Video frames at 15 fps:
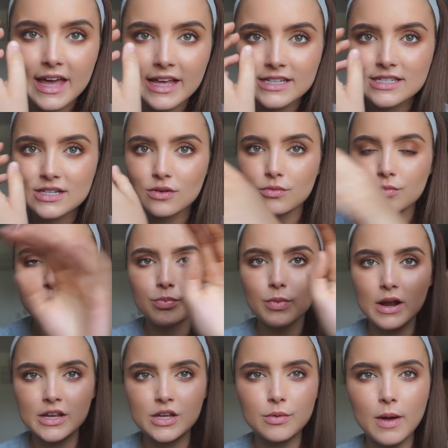It's,
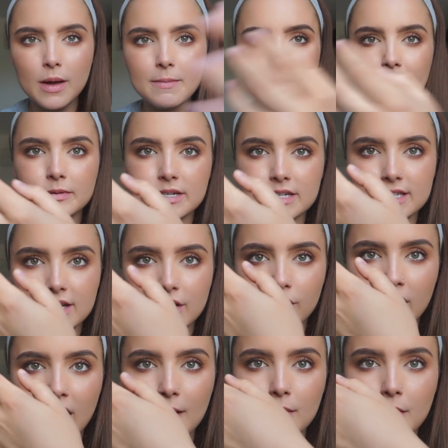you won't be able to see
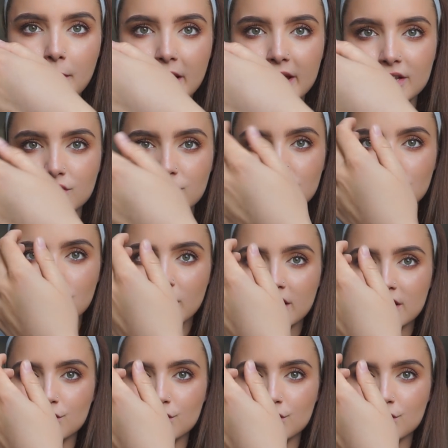on camera, but it's